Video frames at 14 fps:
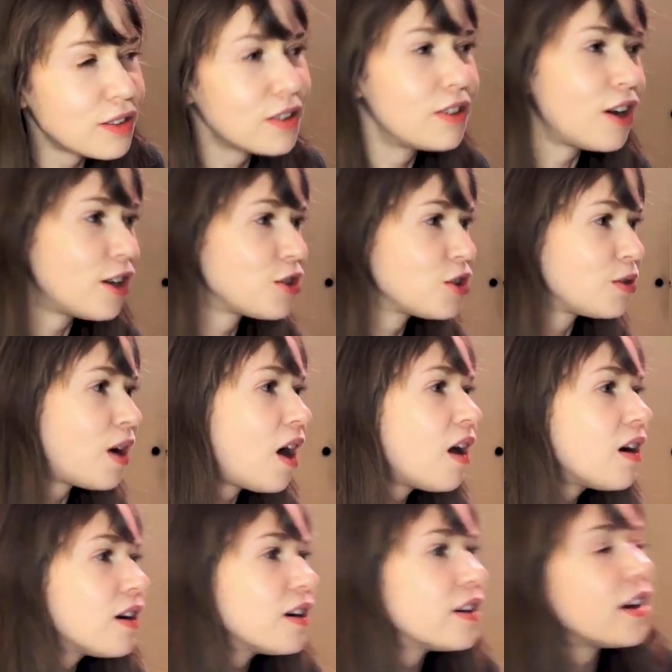not too
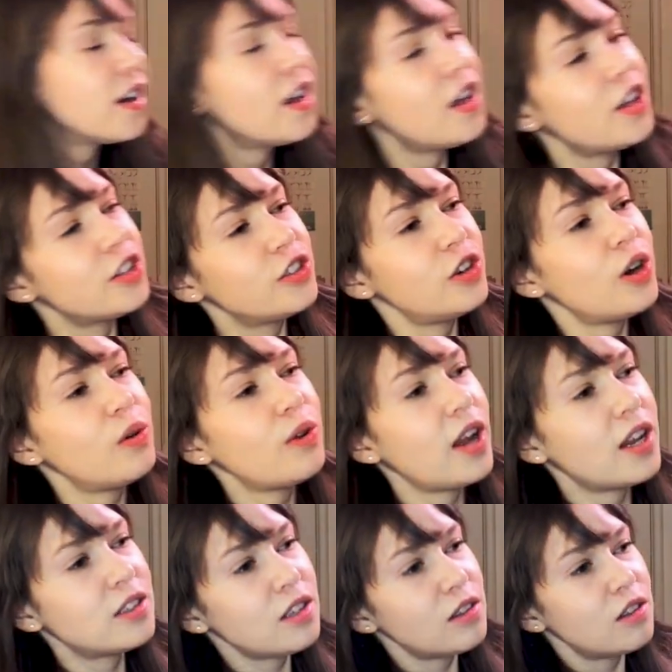hard, you know,
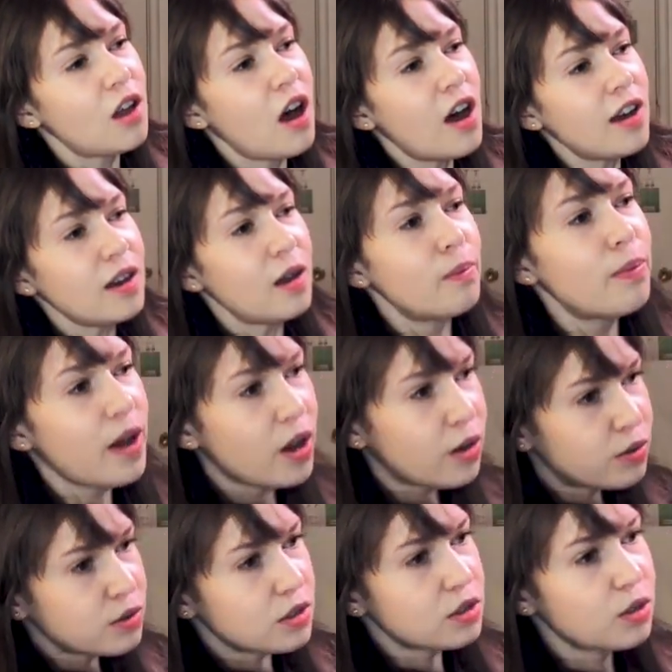it's a lot
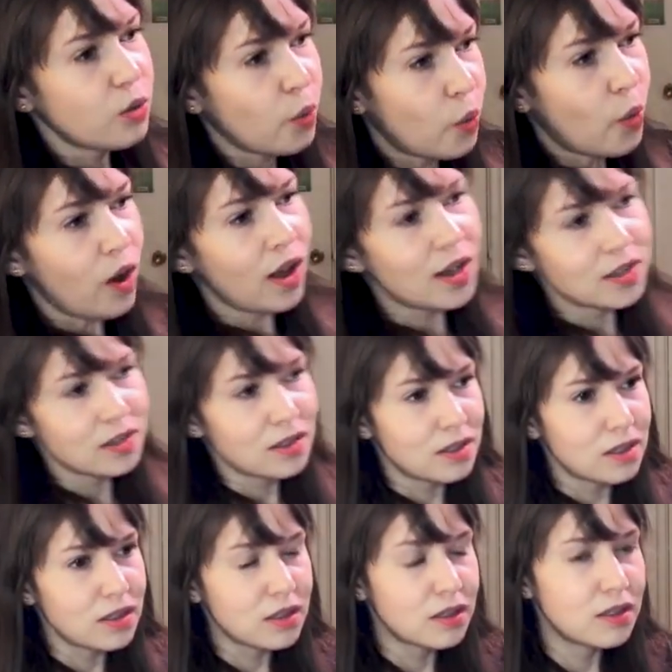about what,